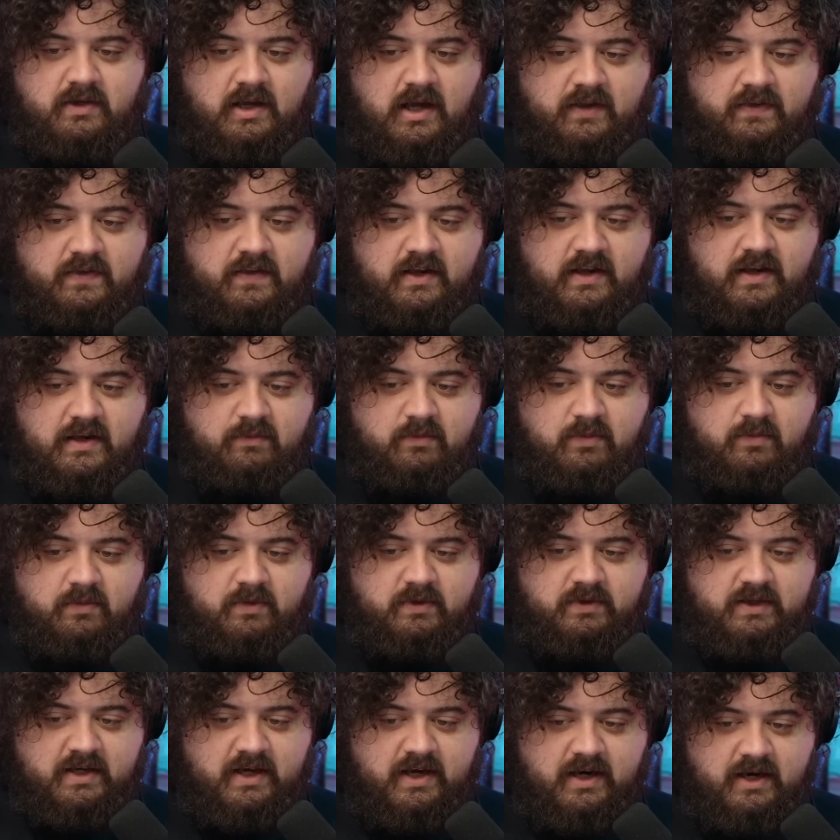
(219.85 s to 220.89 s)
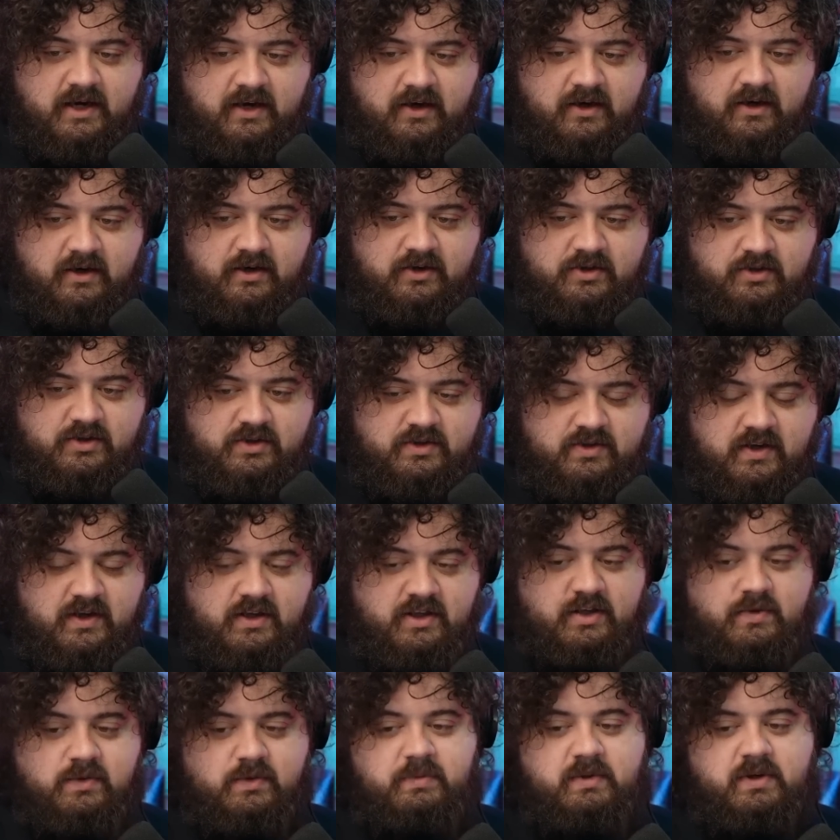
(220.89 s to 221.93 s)
Not that anyone would care. It's just like
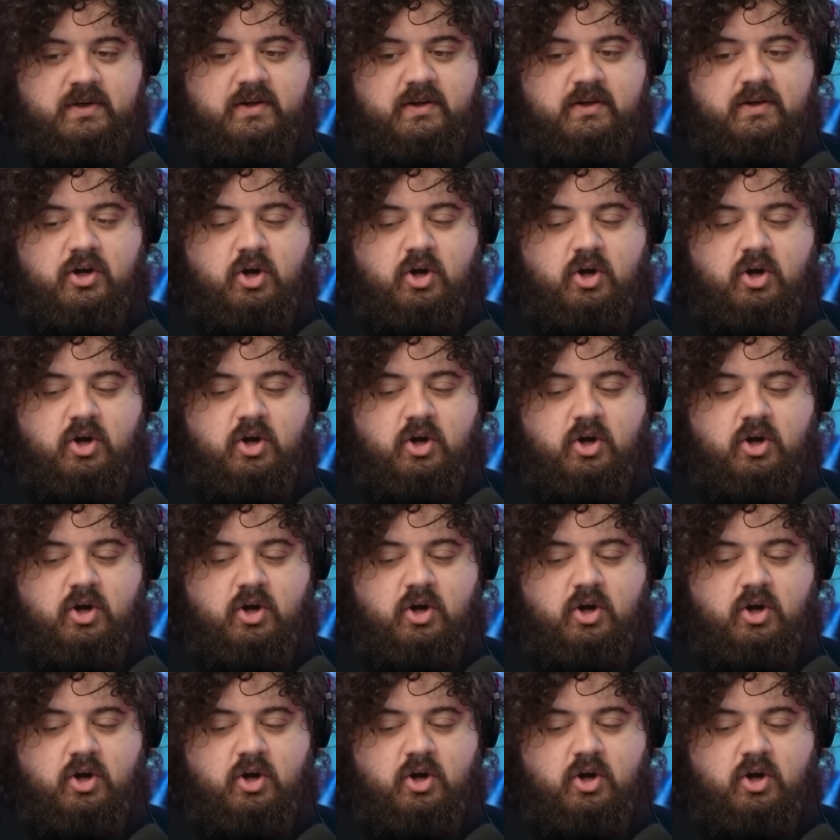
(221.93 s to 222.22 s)
you'd be